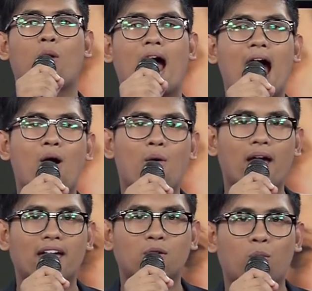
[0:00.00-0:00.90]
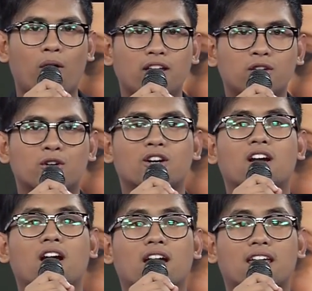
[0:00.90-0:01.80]
how and when your
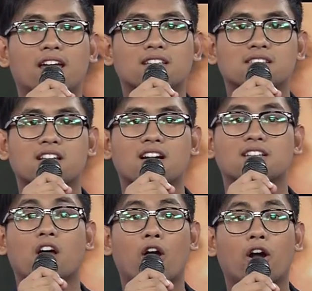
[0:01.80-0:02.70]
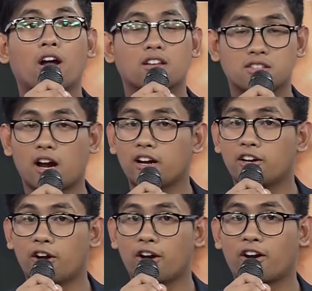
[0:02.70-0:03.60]
guest started
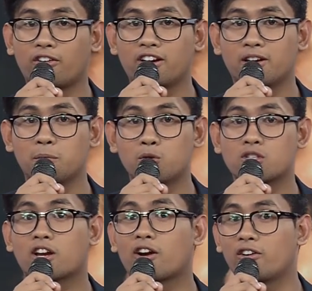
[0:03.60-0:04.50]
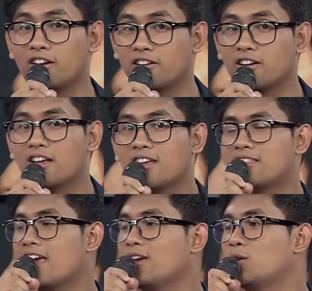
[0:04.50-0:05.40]
her career, music career?
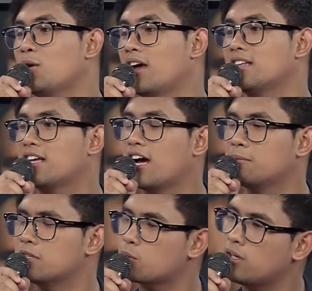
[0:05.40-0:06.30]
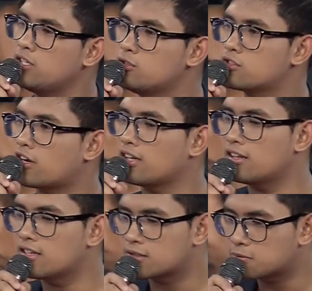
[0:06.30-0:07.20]
Thank you and God bless. When did you start
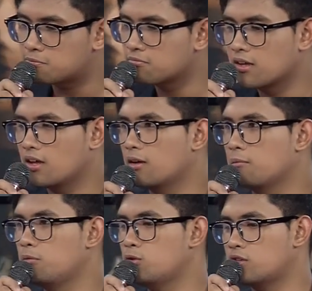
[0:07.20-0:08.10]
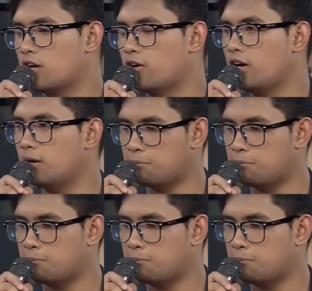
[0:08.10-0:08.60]
this music career in